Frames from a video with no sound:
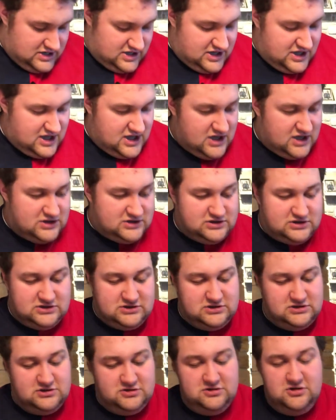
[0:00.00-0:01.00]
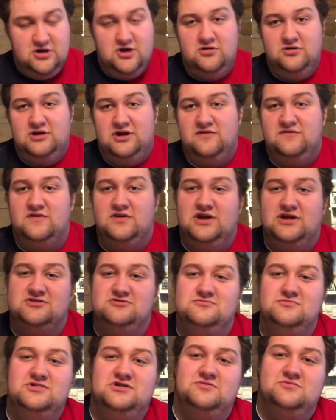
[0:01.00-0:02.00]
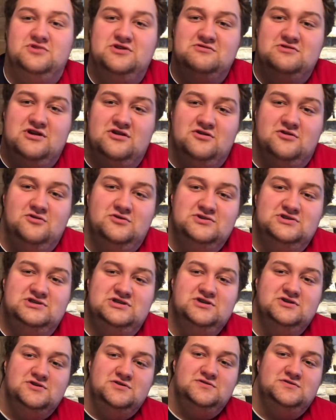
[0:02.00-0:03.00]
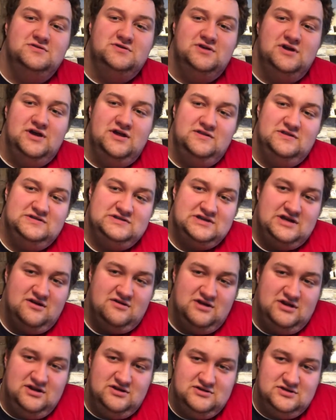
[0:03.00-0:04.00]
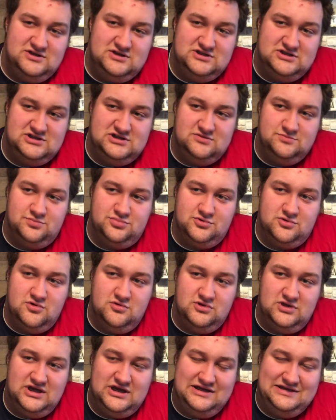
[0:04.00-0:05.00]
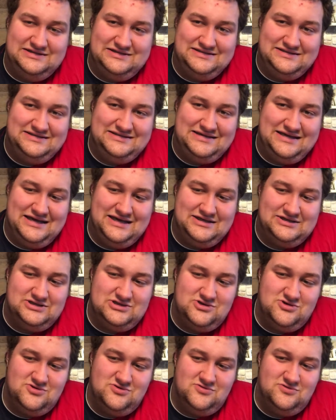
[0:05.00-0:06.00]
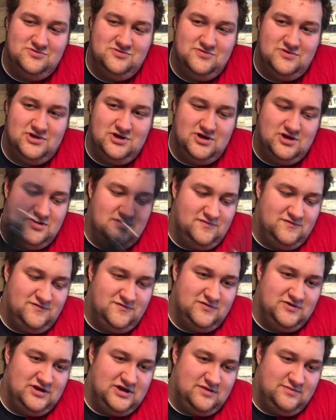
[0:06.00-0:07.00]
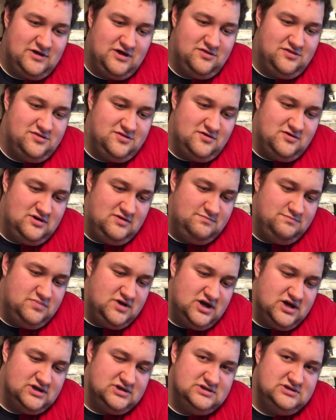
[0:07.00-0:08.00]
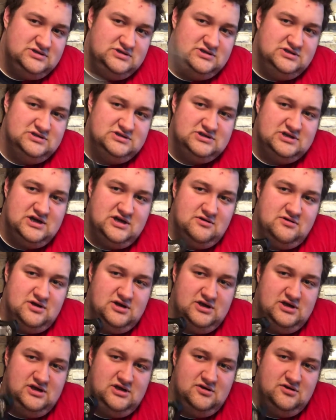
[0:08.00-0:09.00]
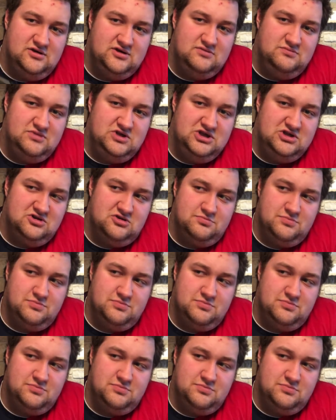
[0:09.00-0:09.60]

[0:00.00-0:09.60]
And no knife collection would be complete without a cold steel. And this guy right here is the ProLite Tanto um, for like about 30 bucks. This guy right here can be in your